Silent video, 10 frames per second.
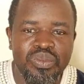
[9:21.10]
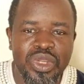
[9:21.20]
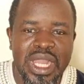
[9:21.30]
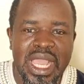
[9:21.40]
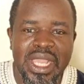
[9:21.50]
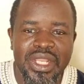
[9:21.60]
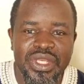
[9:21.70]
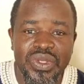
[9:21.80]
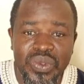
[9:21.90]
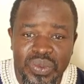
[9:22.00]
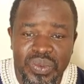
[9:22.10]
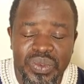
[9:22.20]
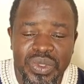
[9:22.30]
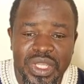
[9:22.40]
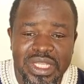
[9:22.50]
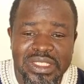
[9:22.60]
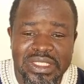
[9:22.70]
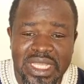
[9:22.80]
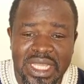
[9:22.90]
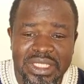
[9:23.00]
But I know
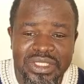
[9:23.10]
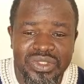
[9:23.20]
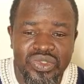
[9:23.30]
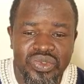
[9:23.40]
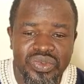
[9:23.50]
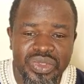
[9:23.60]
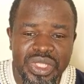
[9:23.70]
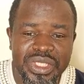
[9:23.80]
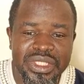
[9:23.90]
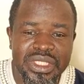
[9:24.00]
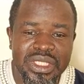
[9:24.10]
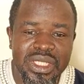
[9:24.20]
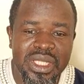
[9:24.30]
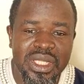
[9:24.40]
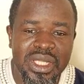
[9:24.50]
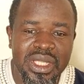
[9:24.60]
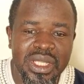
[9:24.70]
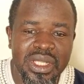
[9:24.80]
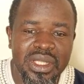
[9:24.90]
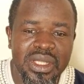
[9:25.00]
that during
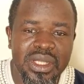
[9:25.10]
the